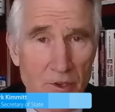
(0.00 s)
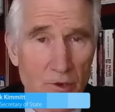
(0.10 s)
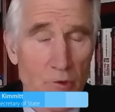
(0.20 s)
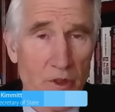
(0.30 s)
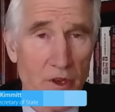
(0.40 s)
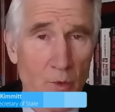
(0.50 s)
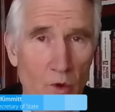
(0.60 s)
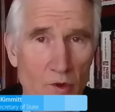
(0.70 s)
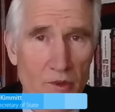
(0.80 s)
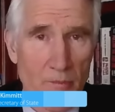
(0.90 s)
to use their
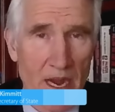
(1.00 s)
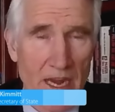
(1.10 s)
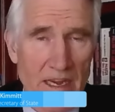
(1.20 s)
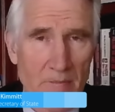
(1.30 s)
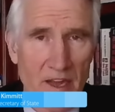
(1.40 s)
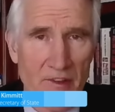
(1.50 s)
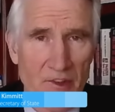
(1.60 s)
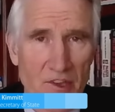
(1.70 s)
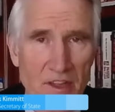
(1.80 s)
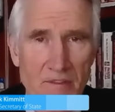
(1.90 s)
words, abiding by
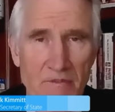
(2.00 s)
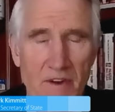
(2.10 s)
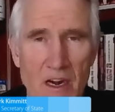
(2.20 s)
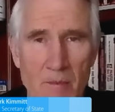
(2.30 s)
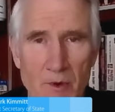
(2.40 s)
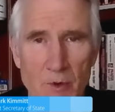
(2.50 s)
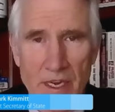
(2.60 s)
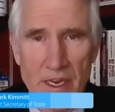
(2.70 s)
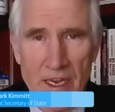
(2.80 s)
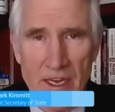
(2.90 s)
the ceasefire
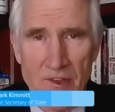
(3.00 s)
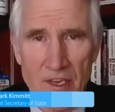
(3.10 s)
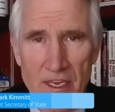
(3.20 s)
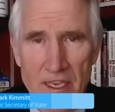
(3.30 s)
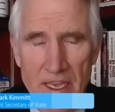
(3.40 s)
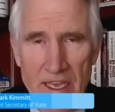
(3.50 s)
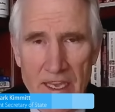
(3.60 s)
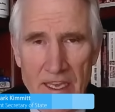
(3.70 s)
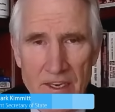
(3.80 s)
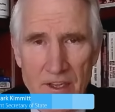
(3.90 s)
between Gaza
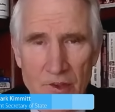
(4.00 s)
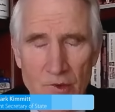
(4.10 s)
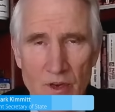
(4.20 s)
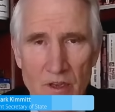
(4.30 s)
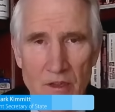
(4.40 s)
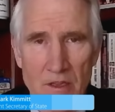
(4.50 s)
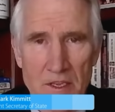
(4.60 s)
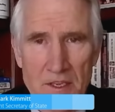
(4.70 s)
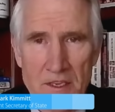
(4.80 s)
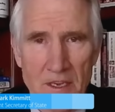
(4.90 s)
and Israel.
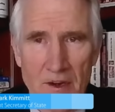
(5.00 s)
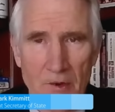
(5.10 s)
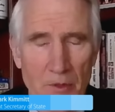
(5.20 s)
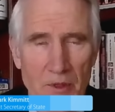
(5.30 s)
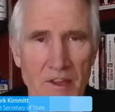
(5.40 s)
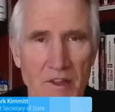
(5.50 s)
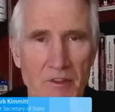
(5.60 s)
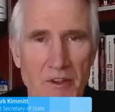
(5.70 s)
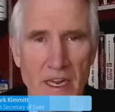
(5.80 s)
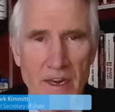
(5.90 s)
I don't think
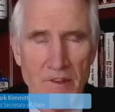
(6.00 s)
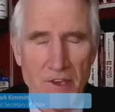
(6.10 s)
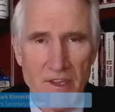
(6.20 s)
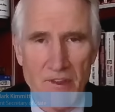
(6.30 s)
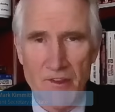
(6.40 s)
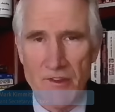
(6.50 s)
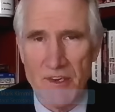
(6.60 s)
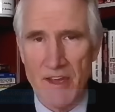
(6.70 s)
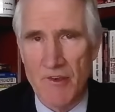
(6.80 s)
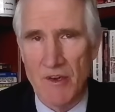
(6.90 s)
that the United States
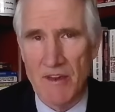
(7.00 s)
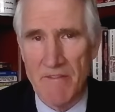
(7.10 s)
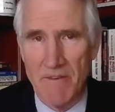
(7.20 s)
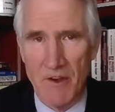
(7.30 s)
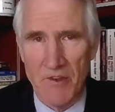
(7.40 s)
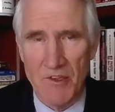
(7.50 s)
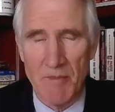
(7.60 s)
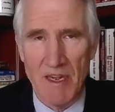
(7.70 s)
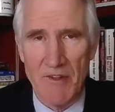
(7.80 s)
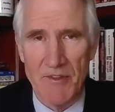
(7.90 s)
is necessarily fussed
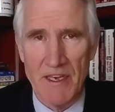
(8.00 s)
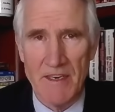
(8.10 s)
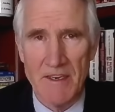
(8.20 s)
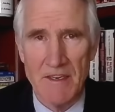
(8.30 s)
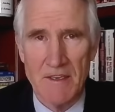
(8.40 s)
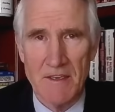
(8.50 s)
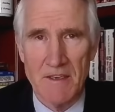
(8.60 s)
about that.